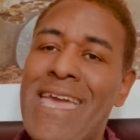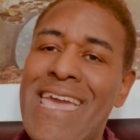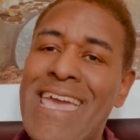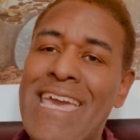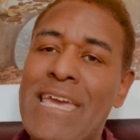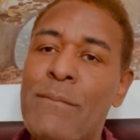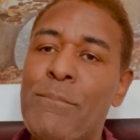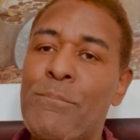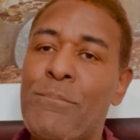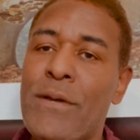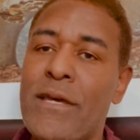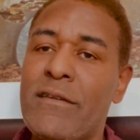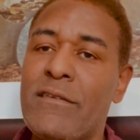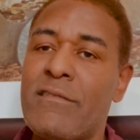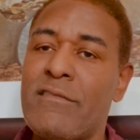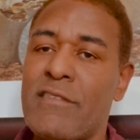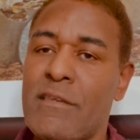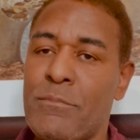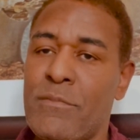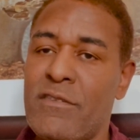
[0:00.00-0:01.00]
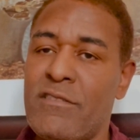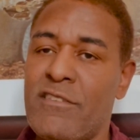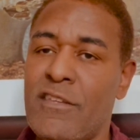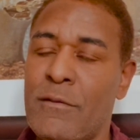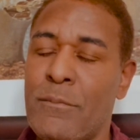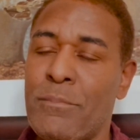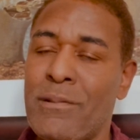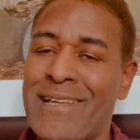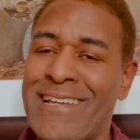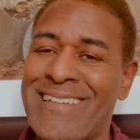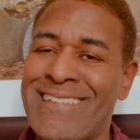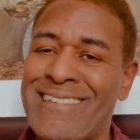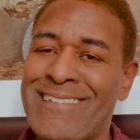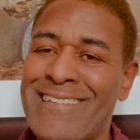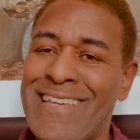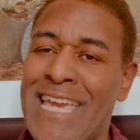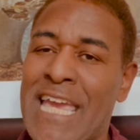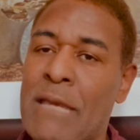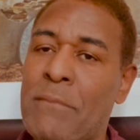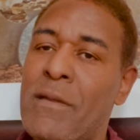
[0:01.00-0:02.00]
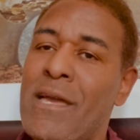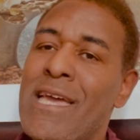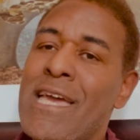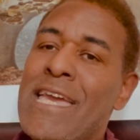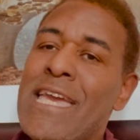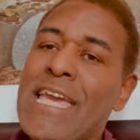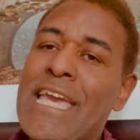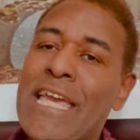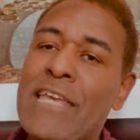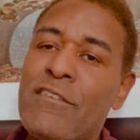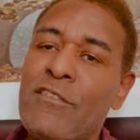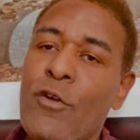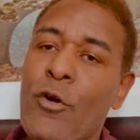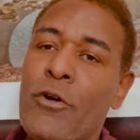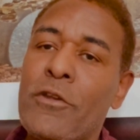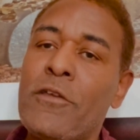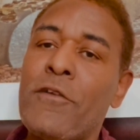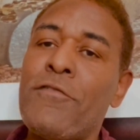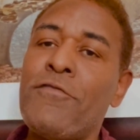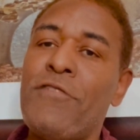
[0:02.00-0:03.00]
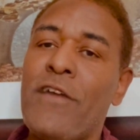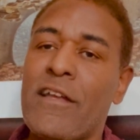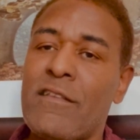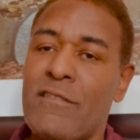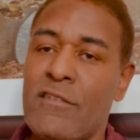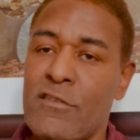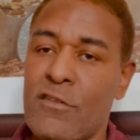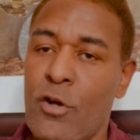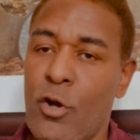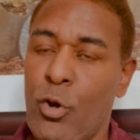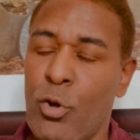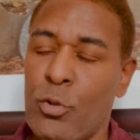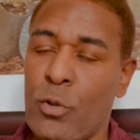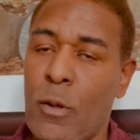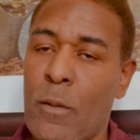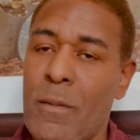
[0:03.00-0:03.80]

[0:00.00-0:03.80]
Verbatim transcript: and Ben Simmons didn't play in this game. It's going to affect the total.